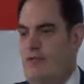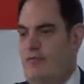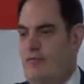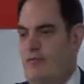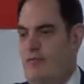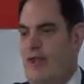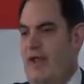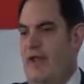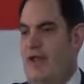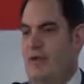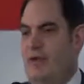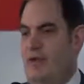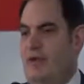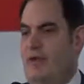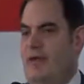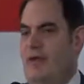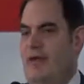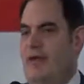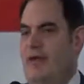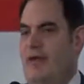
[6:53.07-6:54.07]
for NATO,
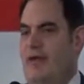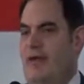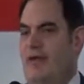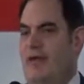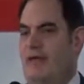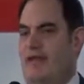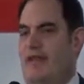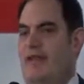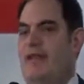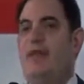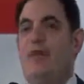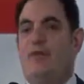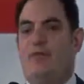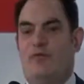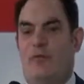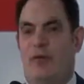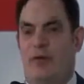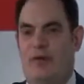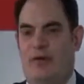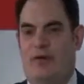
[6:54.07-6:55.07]
that NATO is
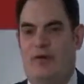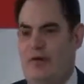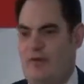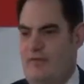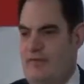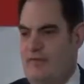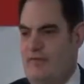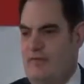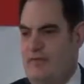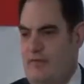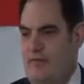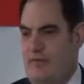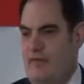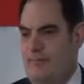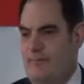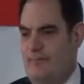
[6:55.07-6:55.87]
no longer necessary.